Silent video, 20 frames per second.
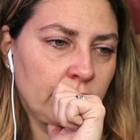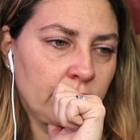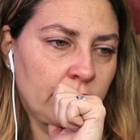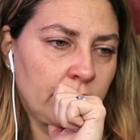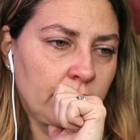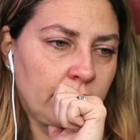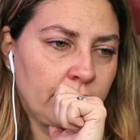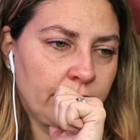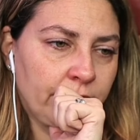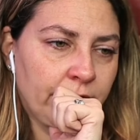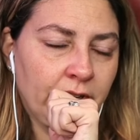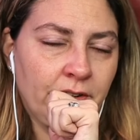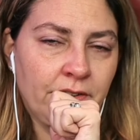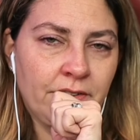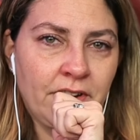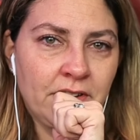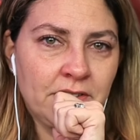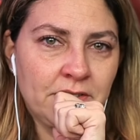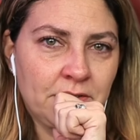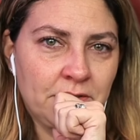Oh,
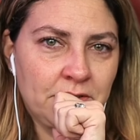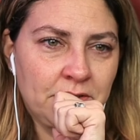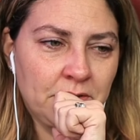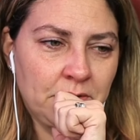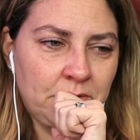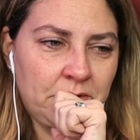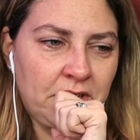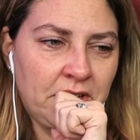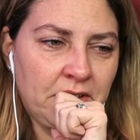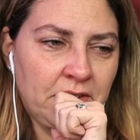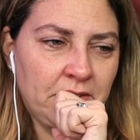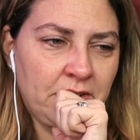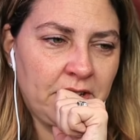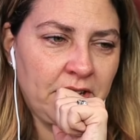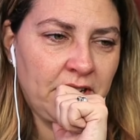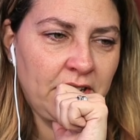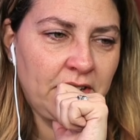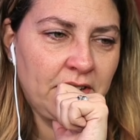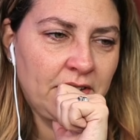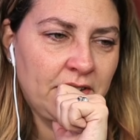fingernails are so dirty.